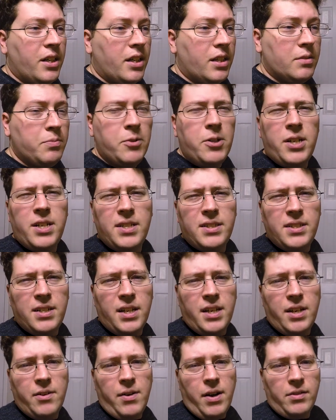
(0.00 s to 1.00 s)
it's pretty easy
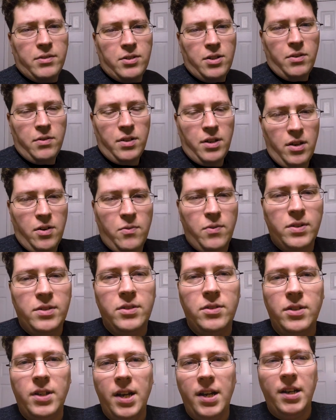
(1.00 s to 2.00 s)
to get around Tokyo
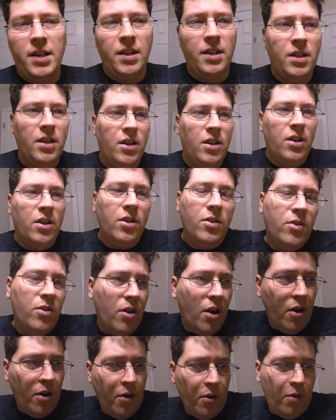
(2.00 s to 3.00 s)
once you kind of
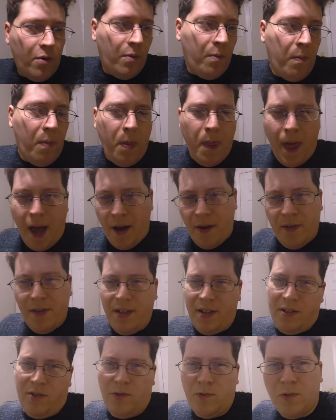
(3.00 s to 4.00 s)
know how
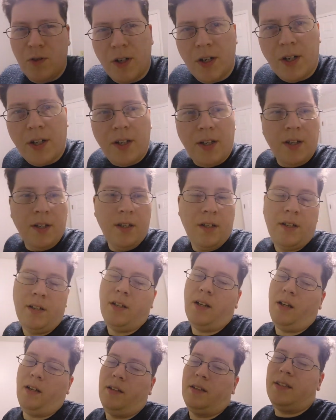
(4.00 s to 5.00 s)
things work.
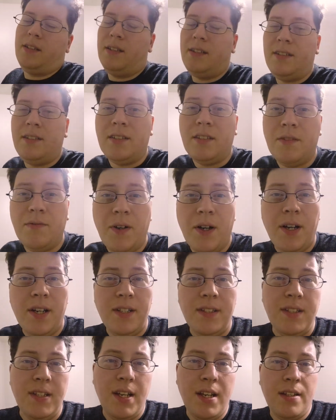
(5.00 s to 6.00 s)
Uh, at least it's very
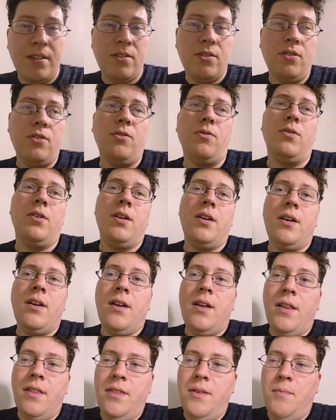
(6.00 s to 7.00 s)
easy to get to
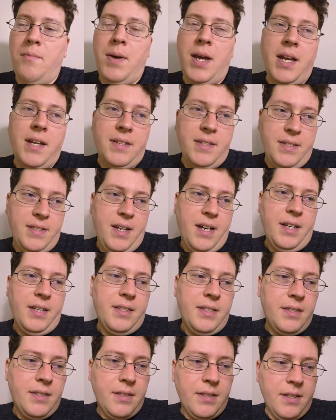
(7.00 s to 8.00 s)
the main
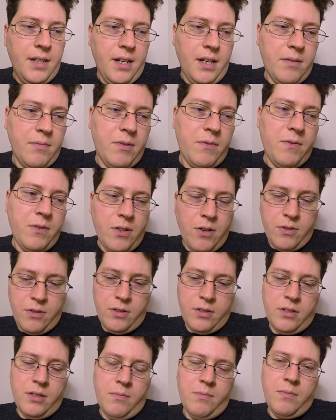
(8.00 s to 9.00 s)
sites. Um, if you go
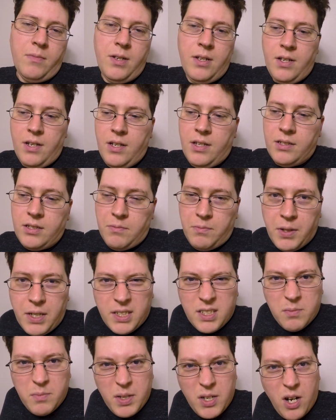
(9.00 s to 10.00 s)
to some
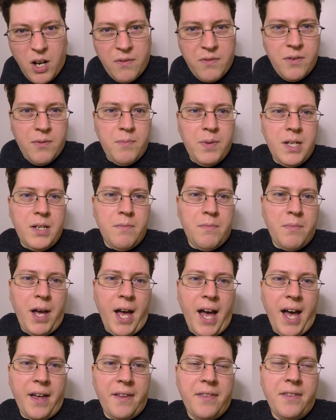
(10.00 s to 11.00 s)
someplace a bit off the beaten
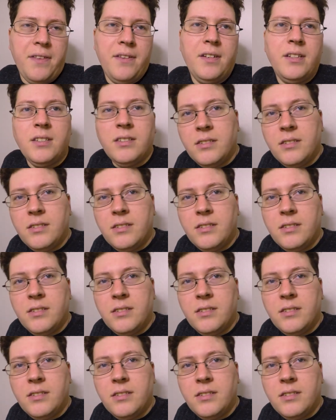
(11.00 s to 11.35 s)
path,